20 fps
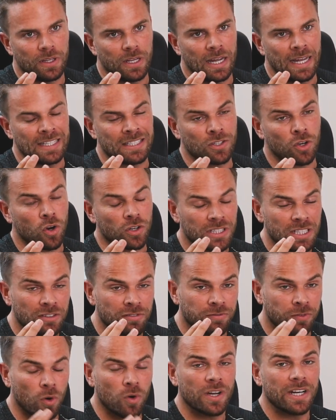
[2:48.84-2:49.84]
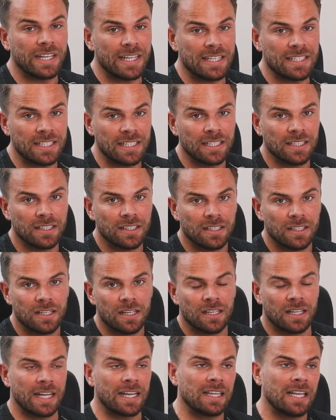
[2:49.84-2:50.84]
It's because it's fucking easy.
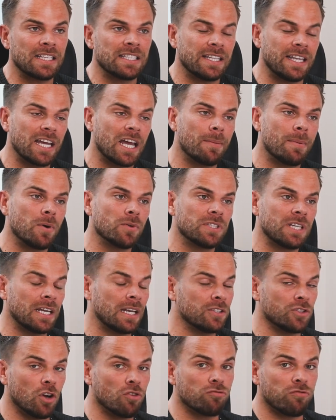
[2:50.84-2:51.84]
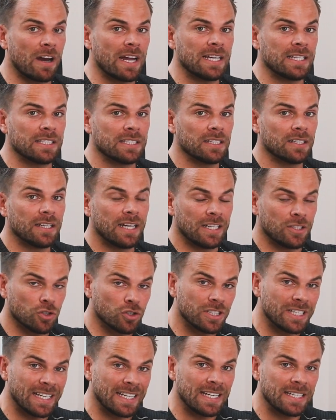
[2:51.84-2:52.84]
Like, let's think about it. It's not right, it's
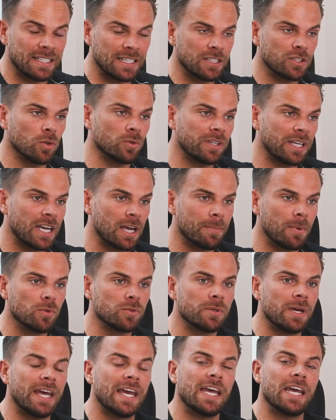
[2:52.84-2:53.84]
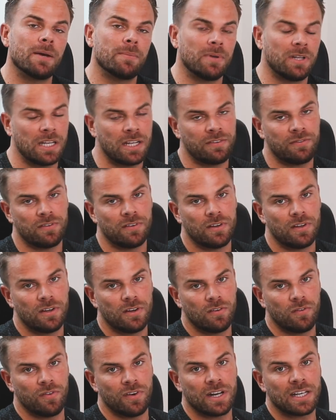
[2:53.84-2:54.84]
just easy. So think about Herbalife,
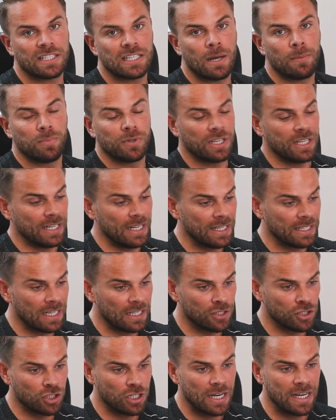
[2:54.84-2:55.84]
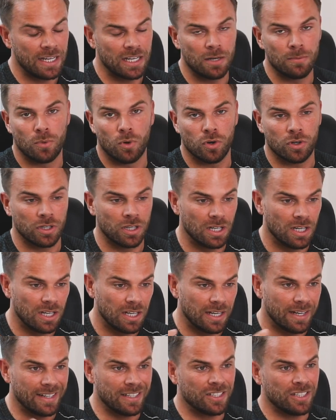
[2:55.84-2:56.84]
for example. You need a shake in the morning,
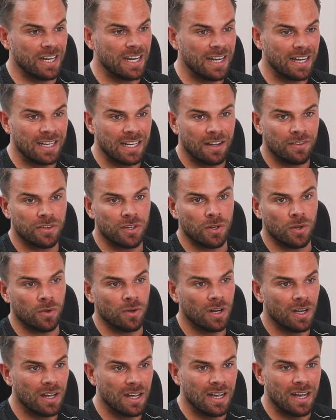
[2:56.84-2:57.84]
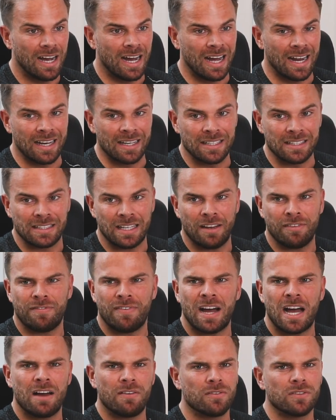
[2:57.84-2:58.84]
a shake in the afternoon, and a
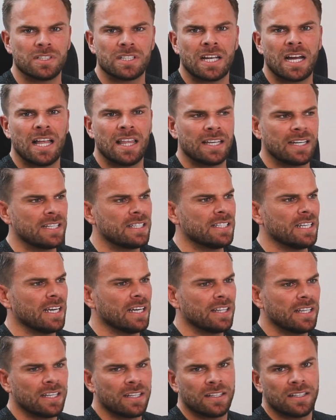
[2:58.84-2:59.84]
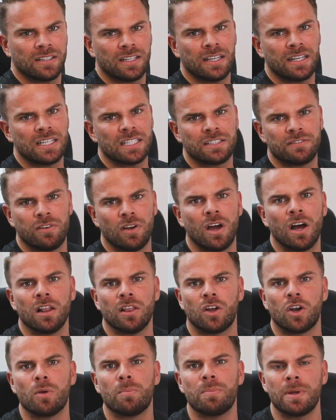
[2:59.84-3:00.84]
500 calorie tea, I think it is for a
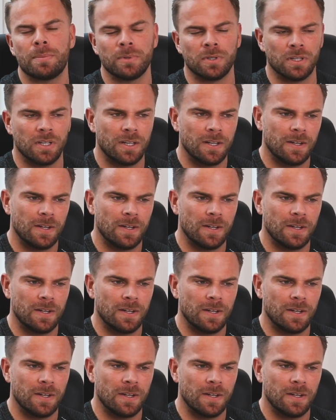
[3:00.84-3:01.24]
lot of people.